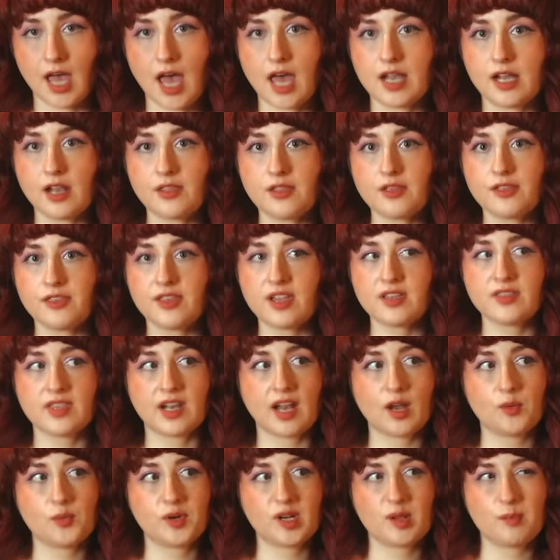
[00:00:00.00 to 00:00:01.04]
Another thing that
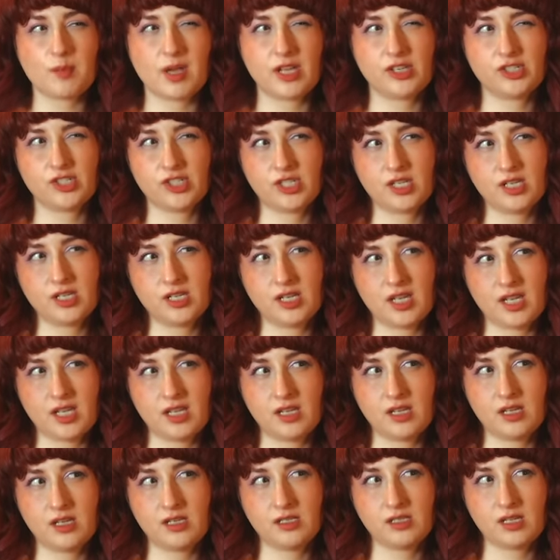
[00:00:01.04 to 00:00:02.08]
I want to mention
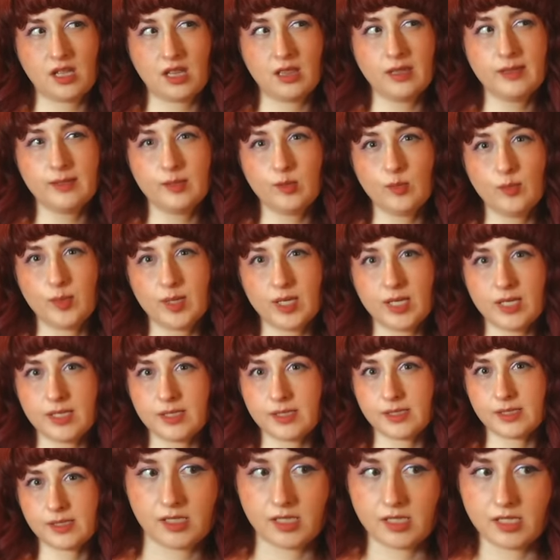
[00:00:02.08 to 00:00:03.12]
is a little
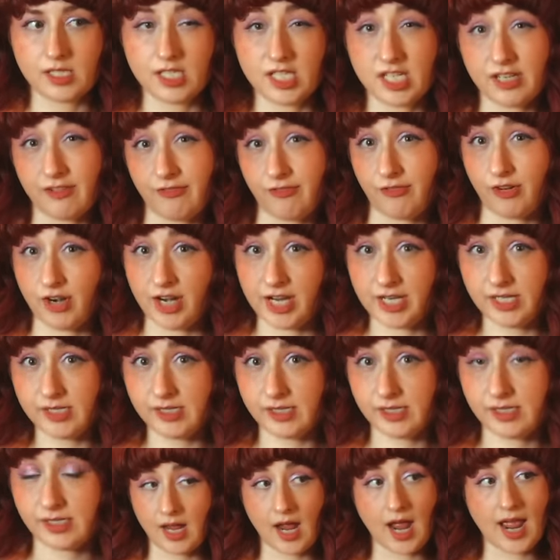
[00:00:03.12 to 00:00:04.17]
bit
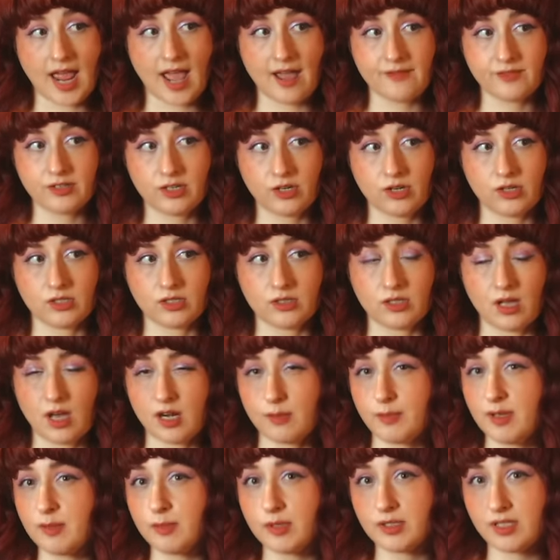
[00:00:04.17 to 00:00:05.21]
different. I haven't heard a lot
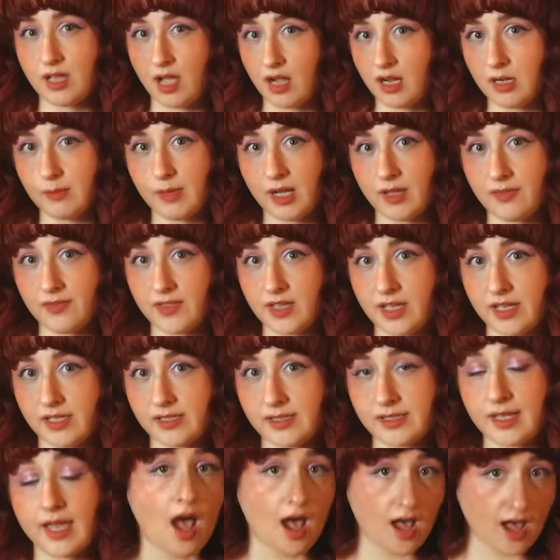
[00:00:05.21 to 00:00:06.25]
of people talk about
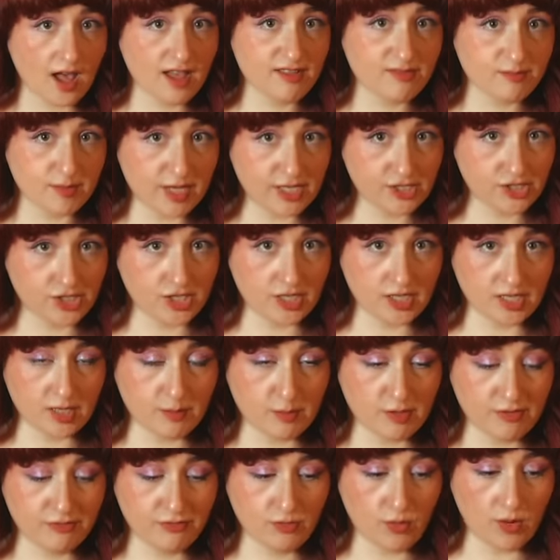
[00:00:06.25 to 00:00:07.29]
this. I've mentioned
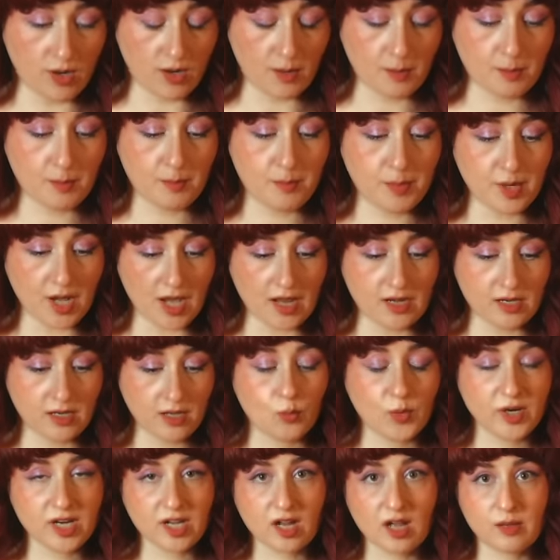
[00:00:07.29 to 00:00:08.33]
it before, but
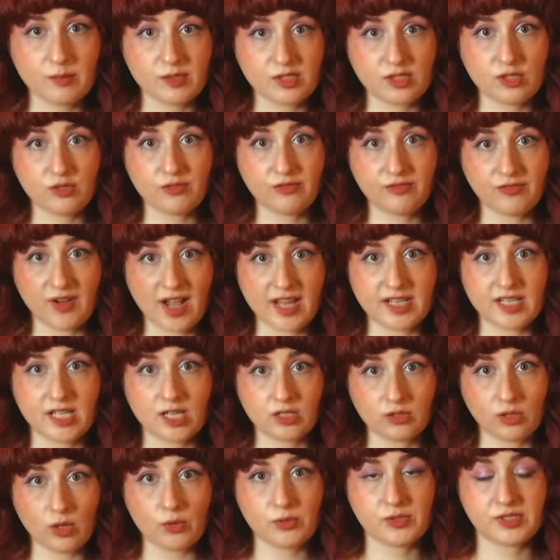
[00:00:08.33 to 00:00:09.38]
when it comes to
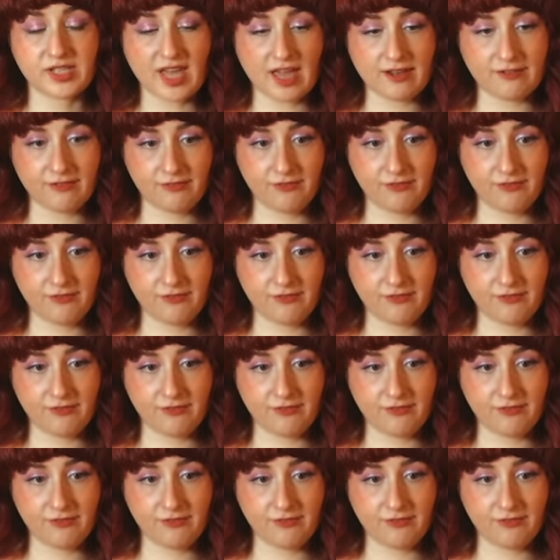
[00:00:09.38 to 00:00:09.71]
finding clothes that